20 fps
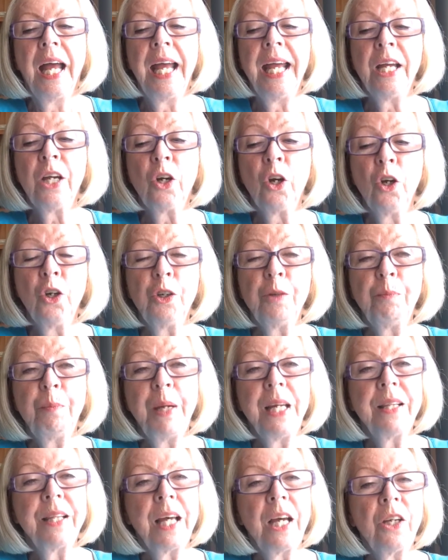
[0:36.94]
It could
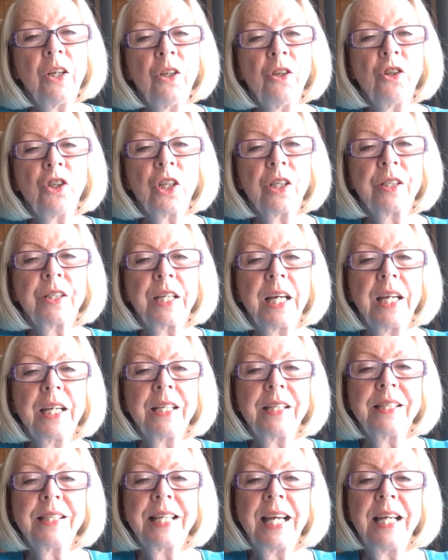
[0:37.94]
be that you just get
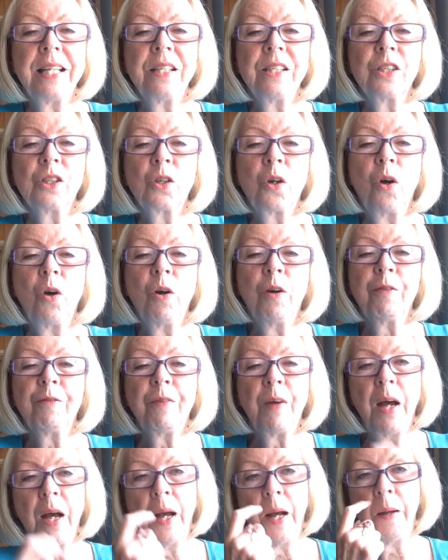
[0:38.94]
a sense
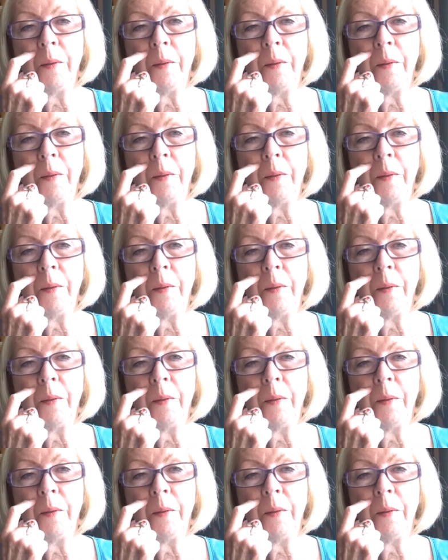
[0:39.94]
of